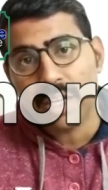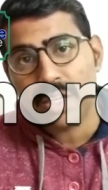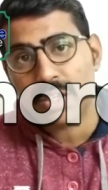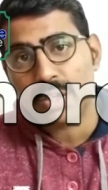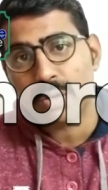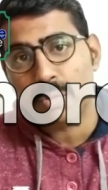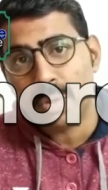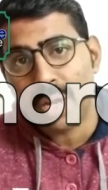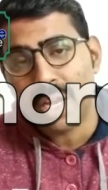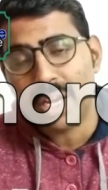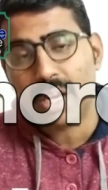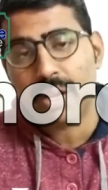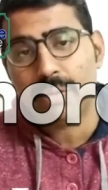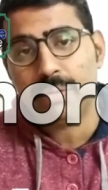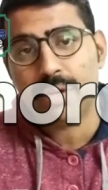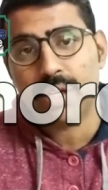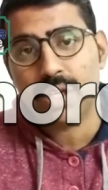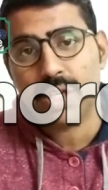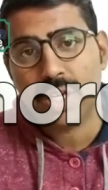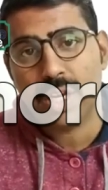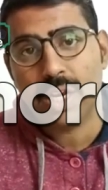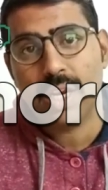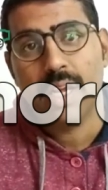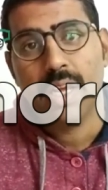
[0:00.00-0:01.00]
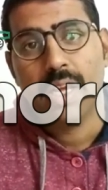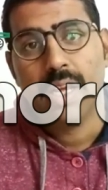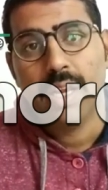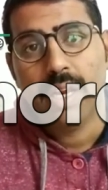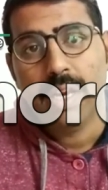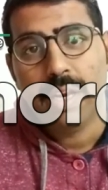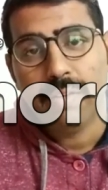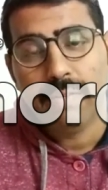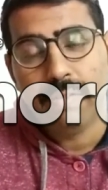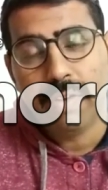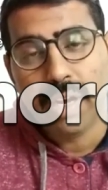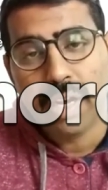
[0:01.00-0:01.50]
least one question
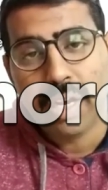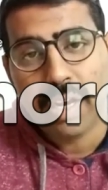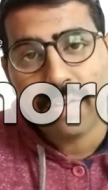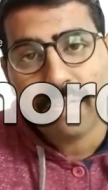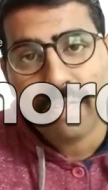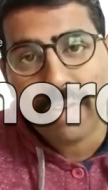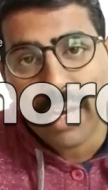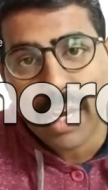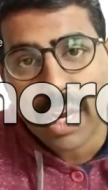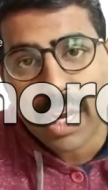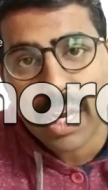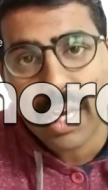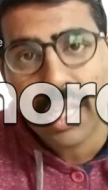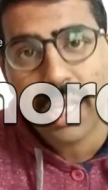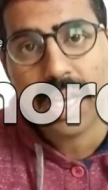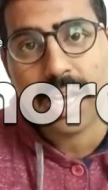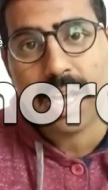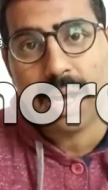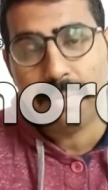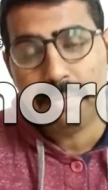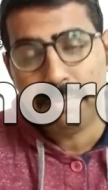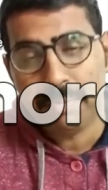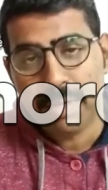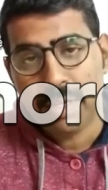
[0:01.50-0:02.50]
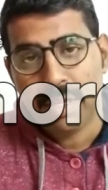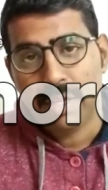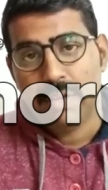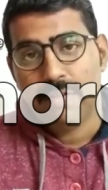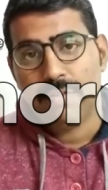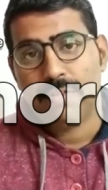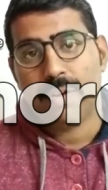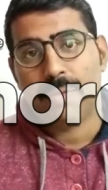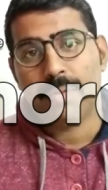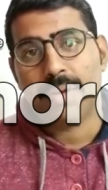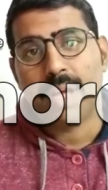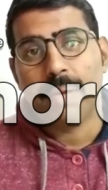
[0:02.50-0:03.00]
will definitely come
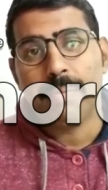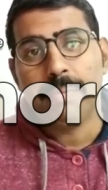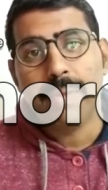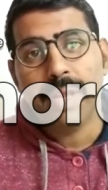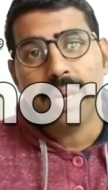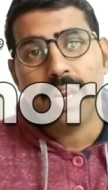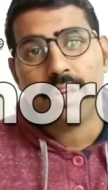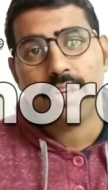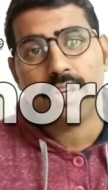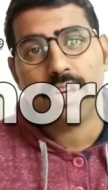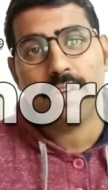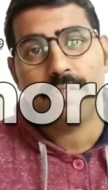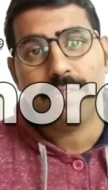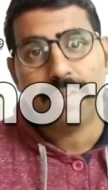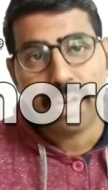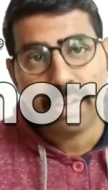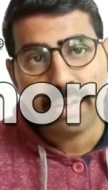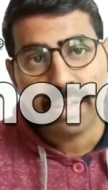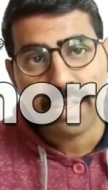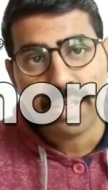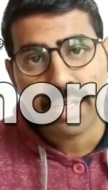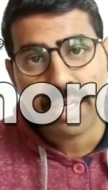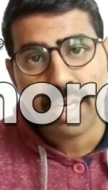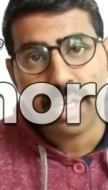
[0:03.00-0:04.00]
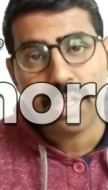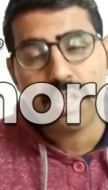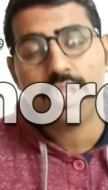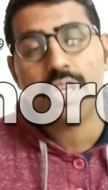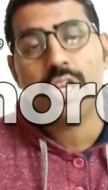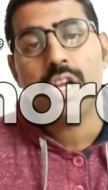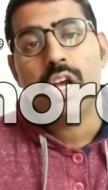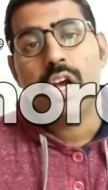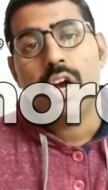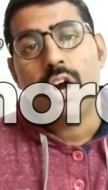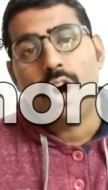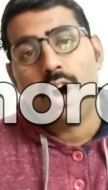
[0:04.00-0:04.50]
from combination of
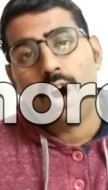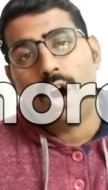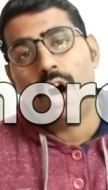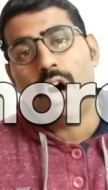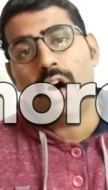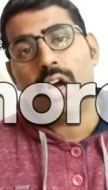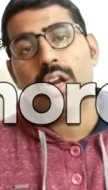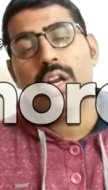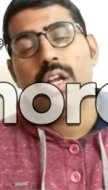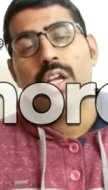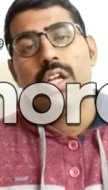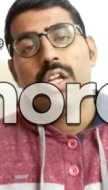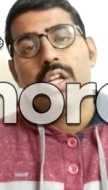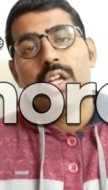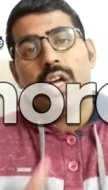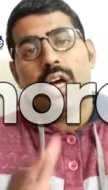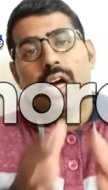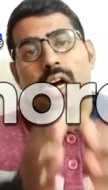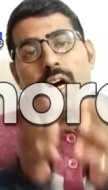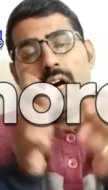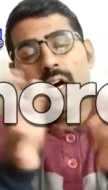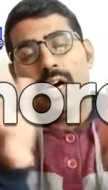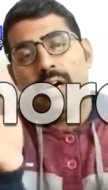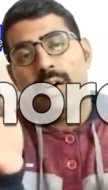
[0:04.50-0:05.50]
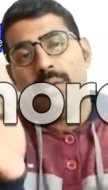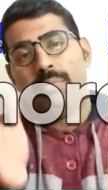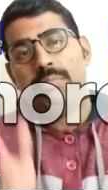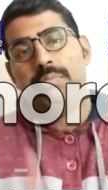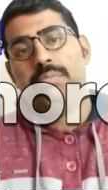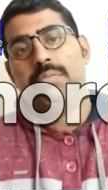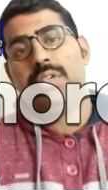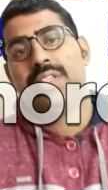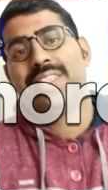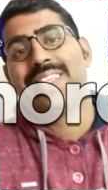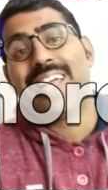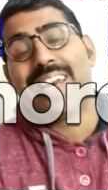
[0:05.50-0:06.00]
resistance or uh,
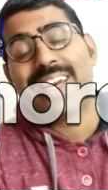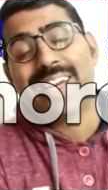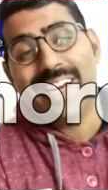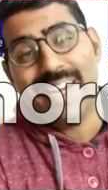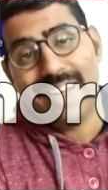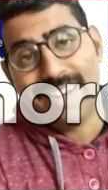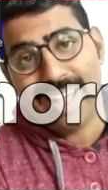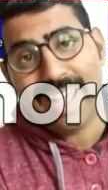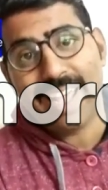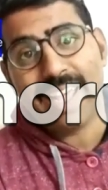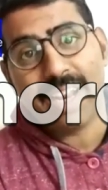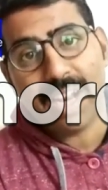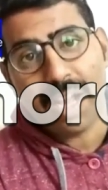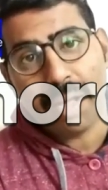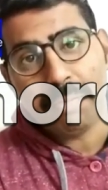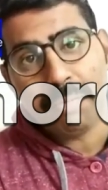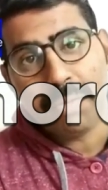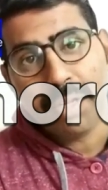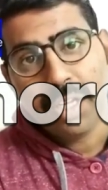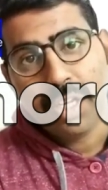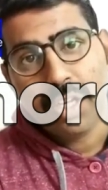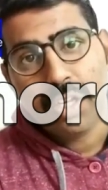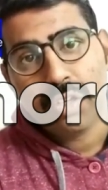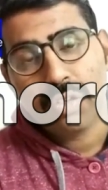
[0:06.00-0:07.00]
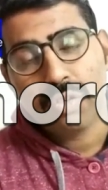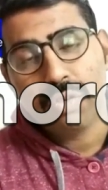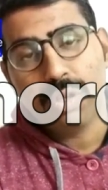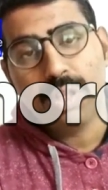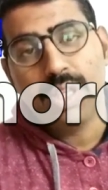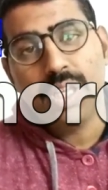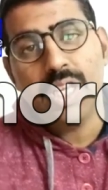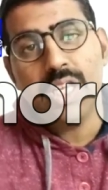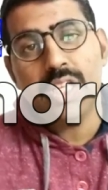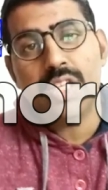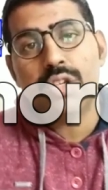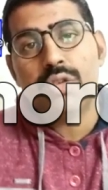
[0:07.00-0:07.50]
circuit diagram. So
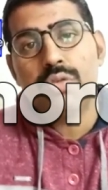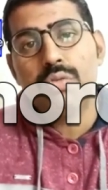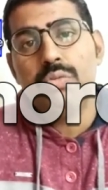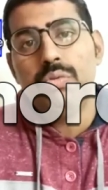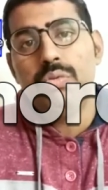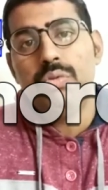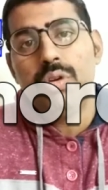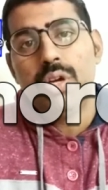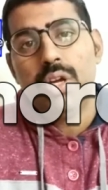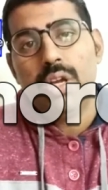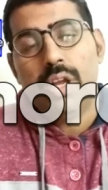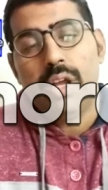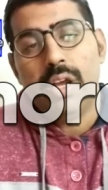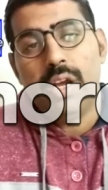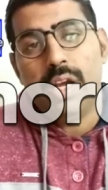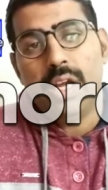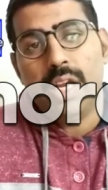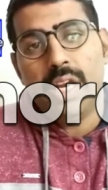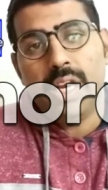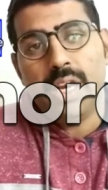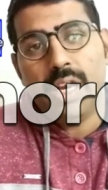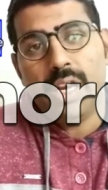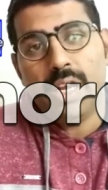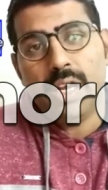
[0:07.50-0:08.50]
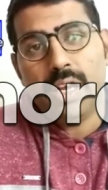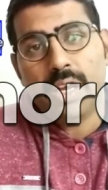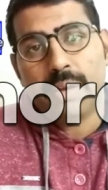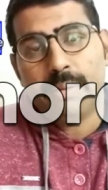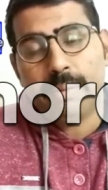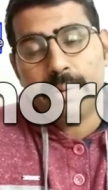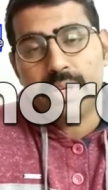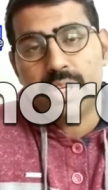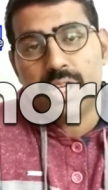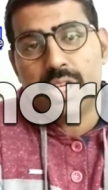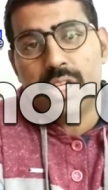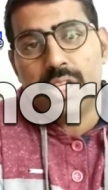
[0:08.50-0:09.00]
these two uh, uh
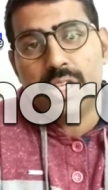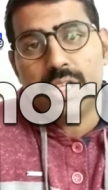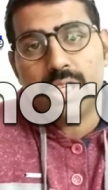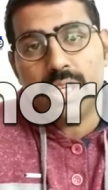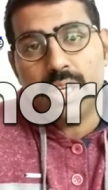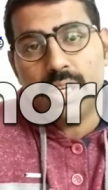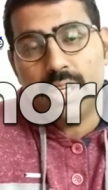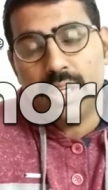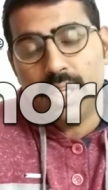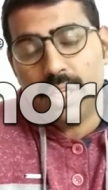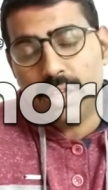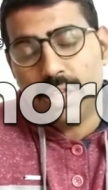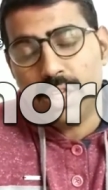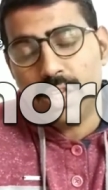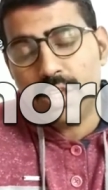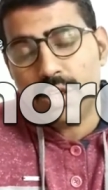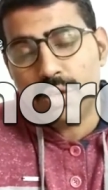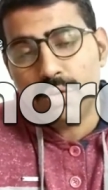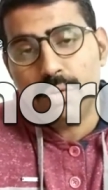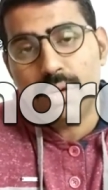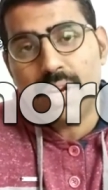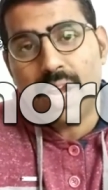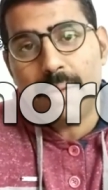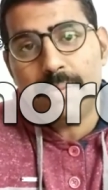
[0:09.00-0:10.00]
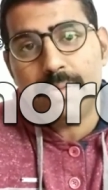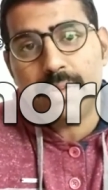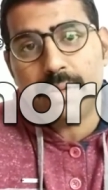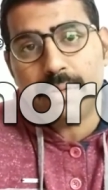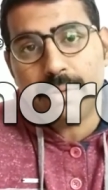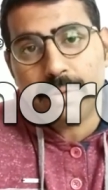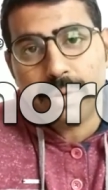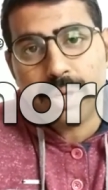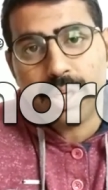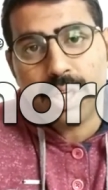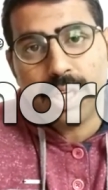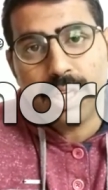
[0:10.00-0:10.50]
questions, th these two types
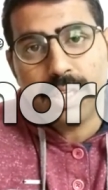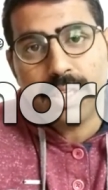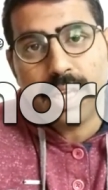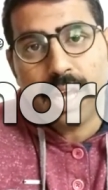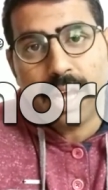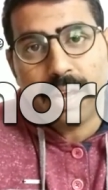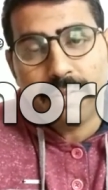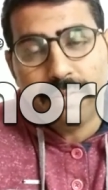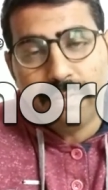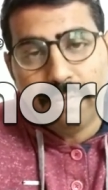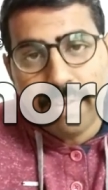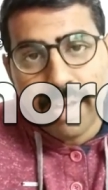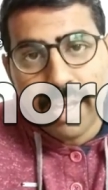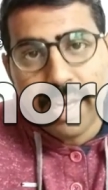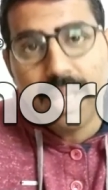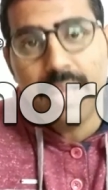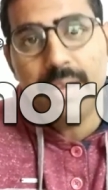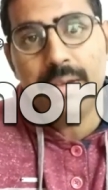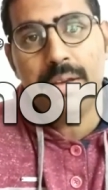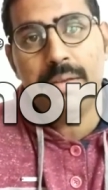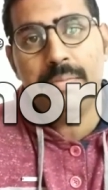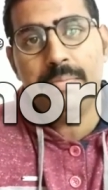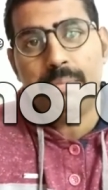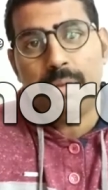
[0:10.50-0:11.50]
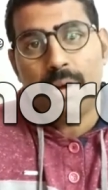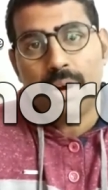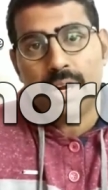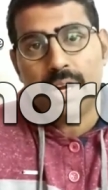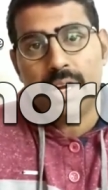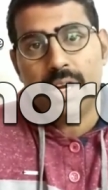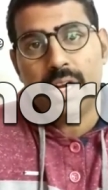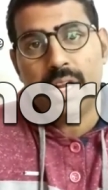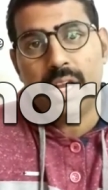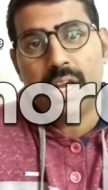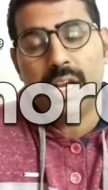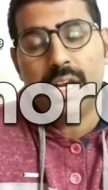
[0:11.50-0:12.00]
of questions are very
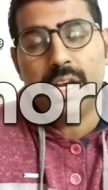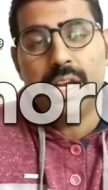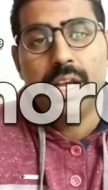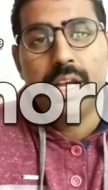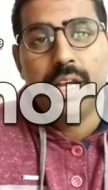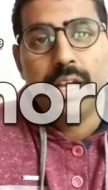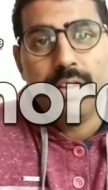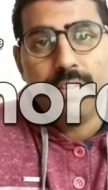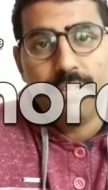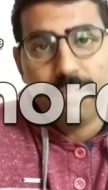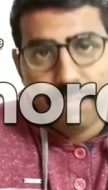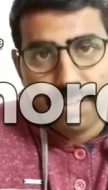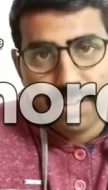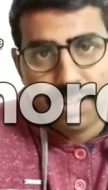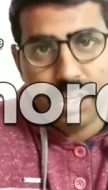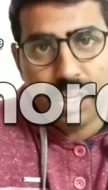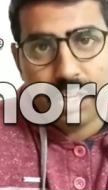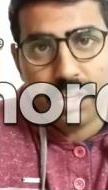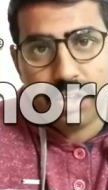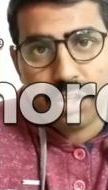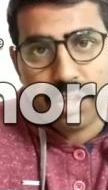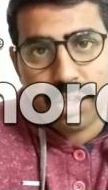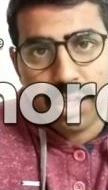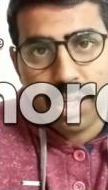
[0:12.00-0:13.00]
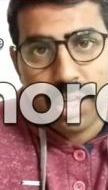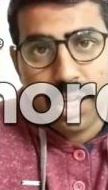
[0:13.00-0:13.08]
important in physics,